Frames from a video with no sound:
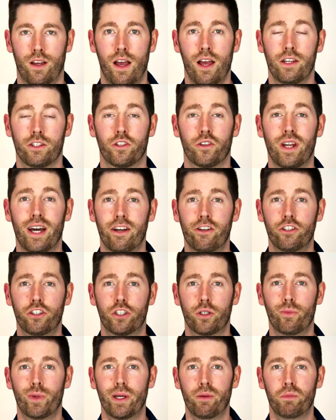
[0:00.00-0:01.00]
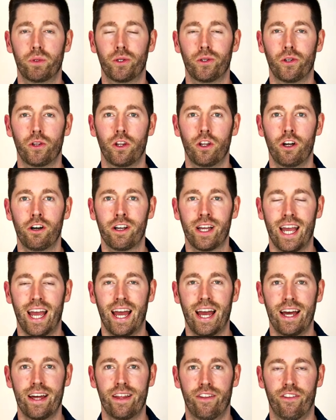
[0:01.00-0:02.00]
So now you should be able to look
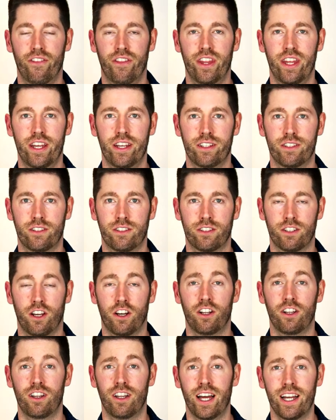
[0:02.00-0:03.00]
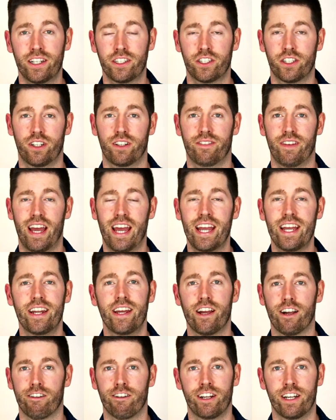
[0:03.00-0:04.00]
at this collection of 8
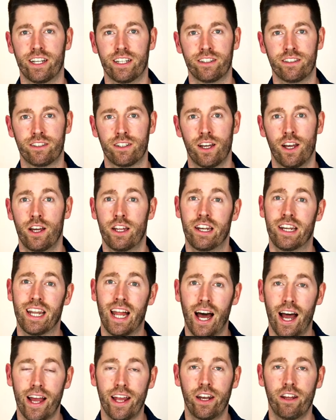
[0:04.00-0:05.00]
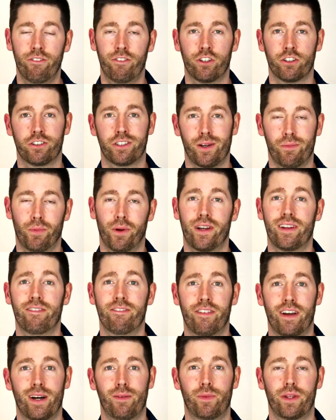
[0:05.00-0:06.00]
areas, 9 if you're separating
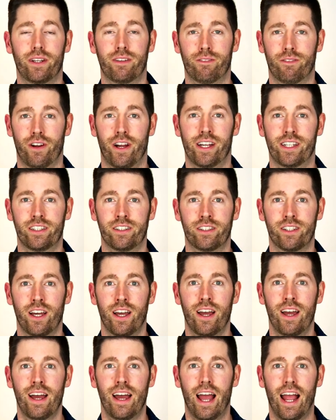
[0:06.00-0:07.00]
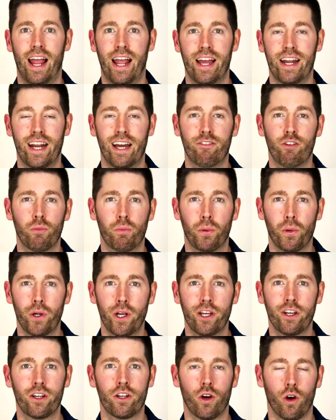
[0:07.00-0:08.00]
family and friends, and have a pretty
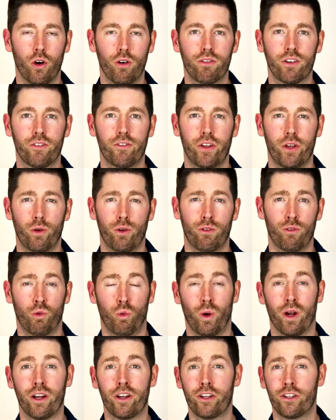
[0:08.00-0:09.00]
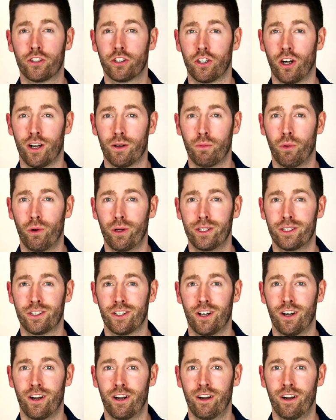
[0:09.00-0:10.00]
good overview of where your strong points
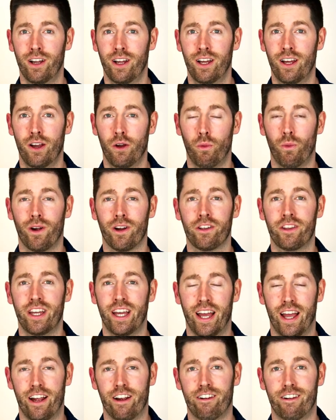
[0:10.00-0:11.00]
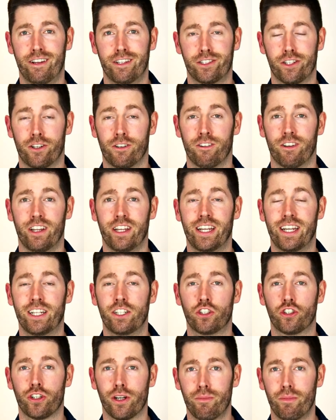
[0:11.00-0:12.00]
are, where are the areas that are really
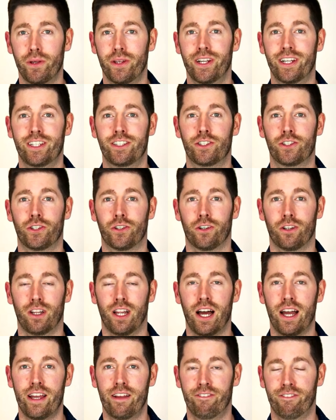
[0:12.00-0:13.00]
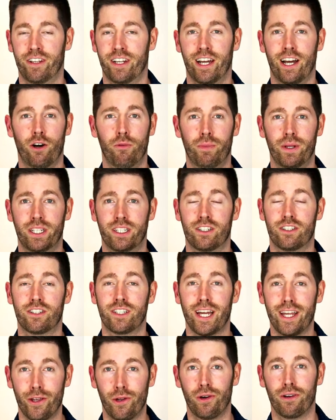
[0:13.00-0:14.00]
contributing to your life and helping
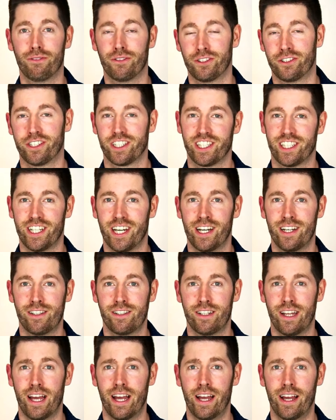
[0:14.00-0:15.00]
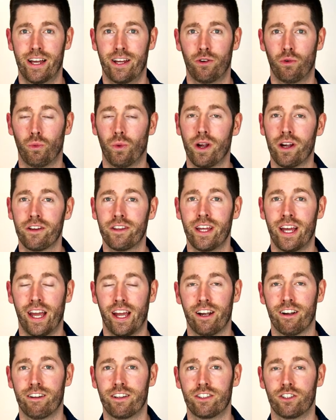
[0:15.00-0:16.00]
set you up for success, and where are the
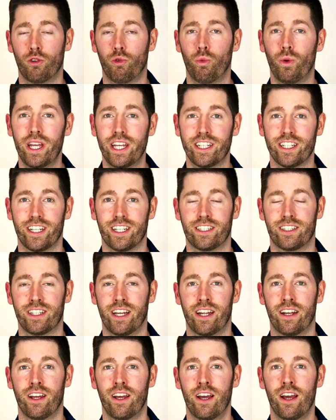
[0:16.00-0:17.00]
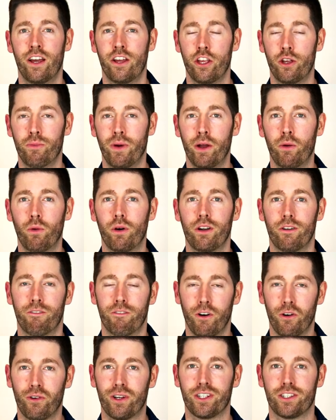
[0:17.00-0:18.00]
areas of weakness that you might want to
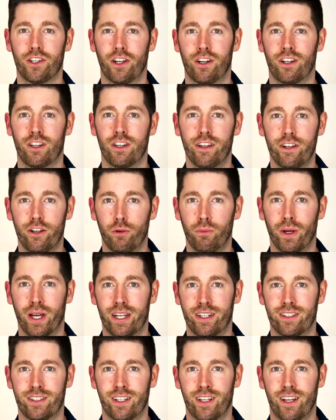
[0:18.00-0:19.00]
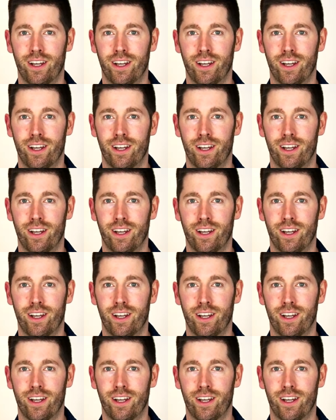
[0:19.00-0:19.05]
focus on a little bit.